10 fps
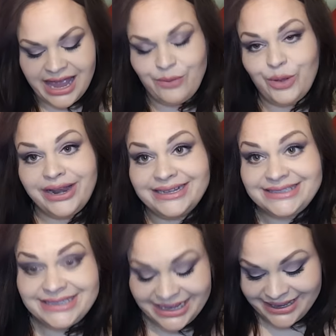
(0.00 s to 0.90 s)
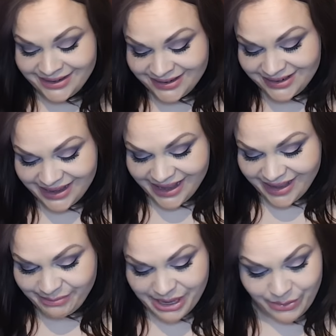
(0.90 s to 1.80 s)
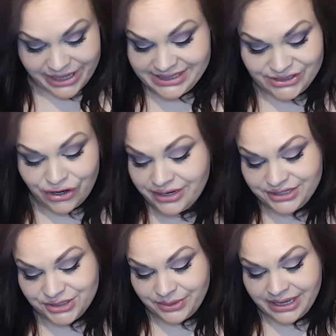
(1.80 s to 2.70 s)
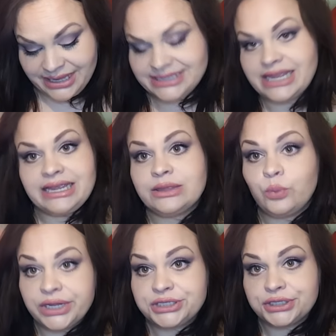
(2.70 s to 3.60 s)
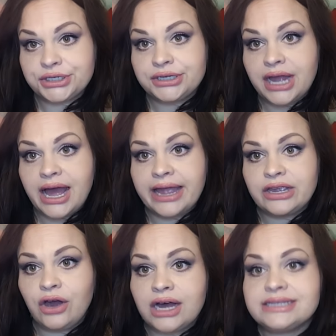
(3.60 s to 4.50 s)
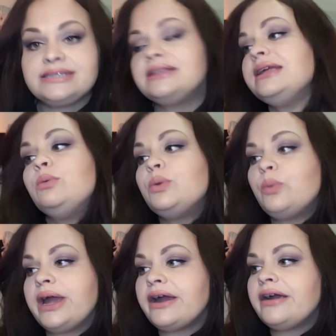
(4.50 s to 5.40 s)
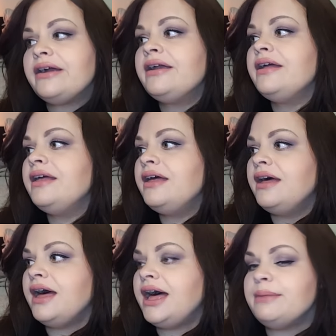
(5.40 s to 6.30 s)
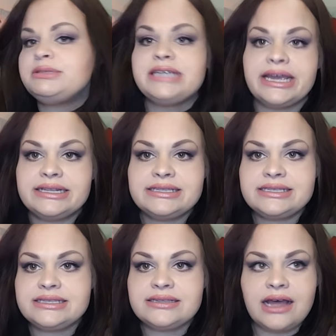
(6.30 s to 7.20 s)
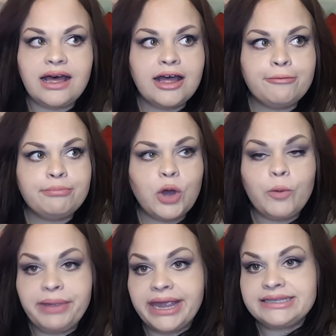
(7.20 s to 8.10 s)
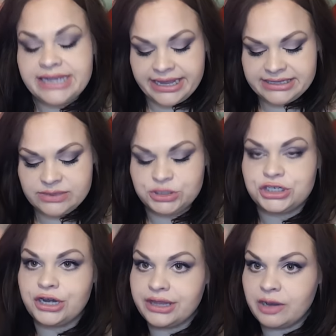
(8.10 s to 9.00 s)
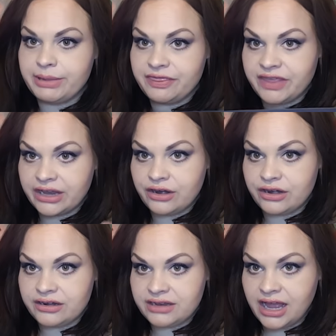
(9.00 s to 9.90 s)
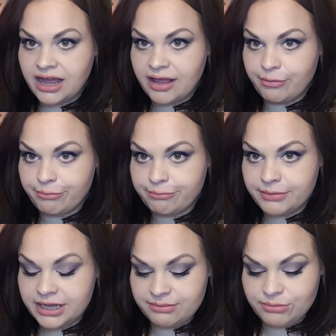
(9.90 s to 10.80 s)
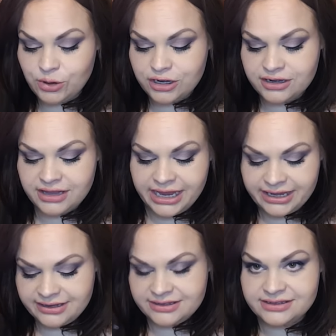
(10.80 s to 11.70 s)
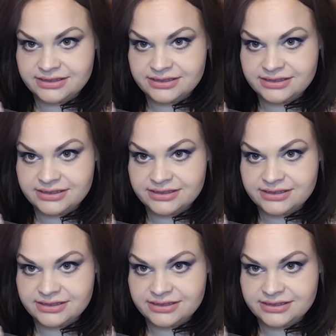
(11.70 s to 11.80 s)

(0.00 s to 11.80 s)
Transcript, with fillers: And what I did, um, and what I started doing is like in the winter, I constantly would wear, um, tights, um, opaque tights, which are a little bit thicker, um, more like